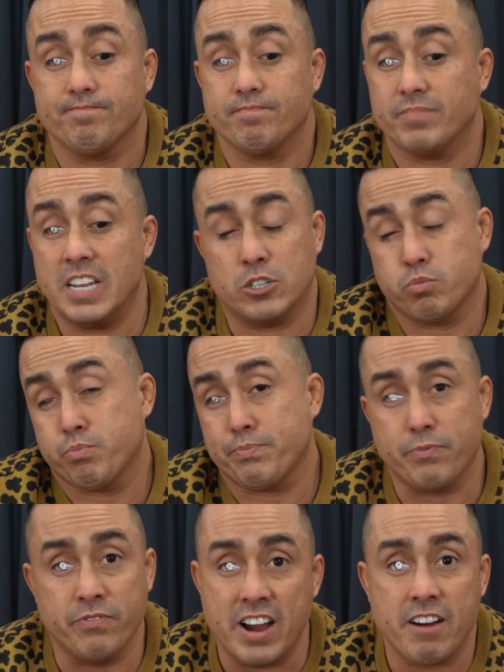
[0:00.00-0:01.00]
it's
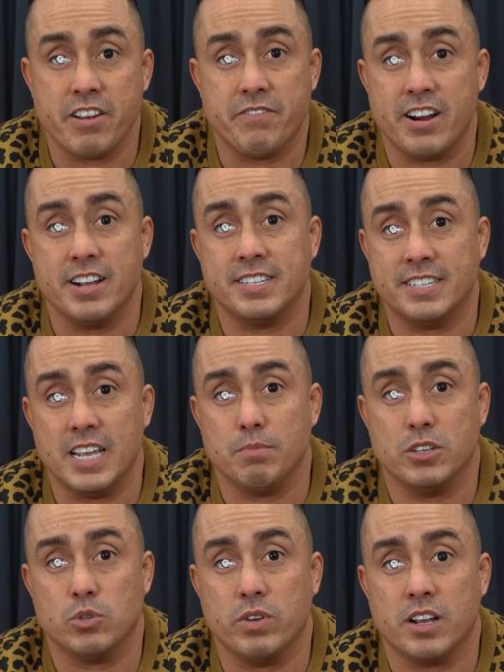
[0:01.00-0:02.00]
very, very
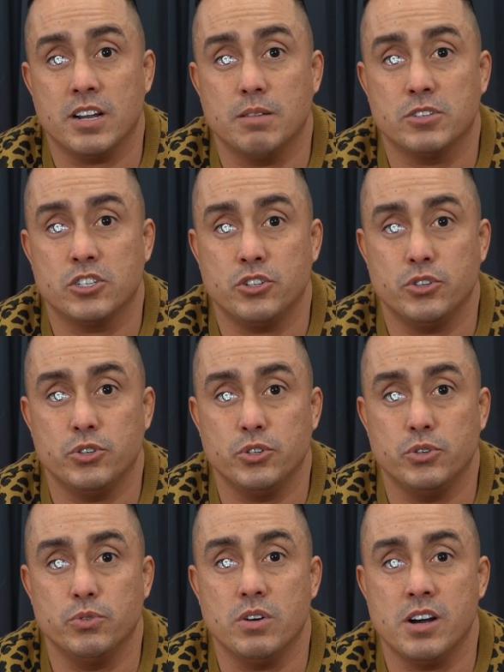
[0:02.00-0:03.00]
seamless when it comes
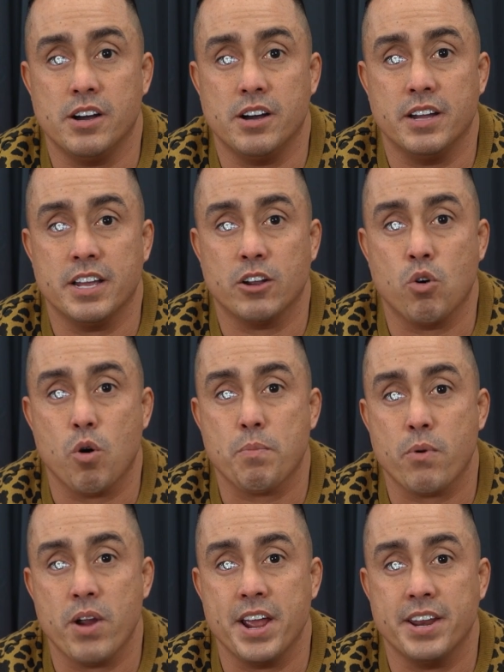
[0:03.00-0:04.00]
to
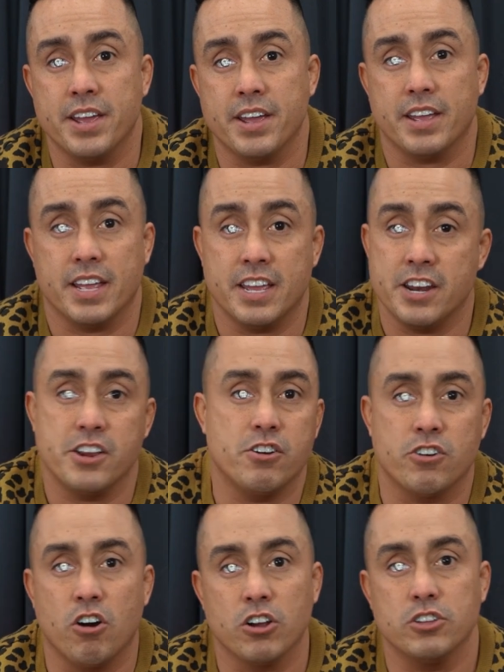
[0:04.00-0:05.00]
incorporating and getting your
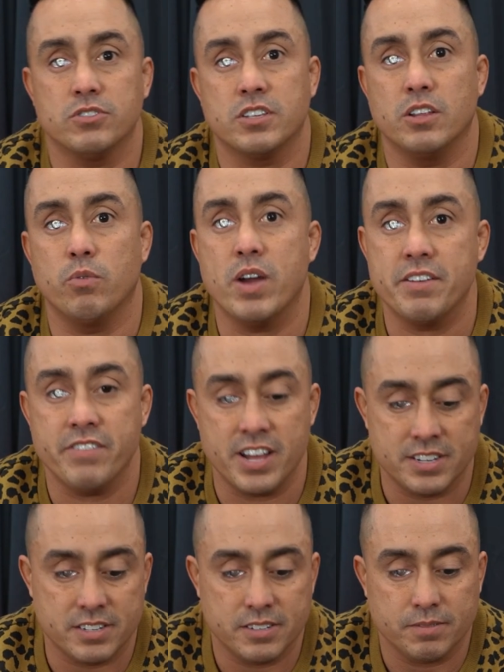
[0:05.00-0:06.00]
dog used to the weight vest.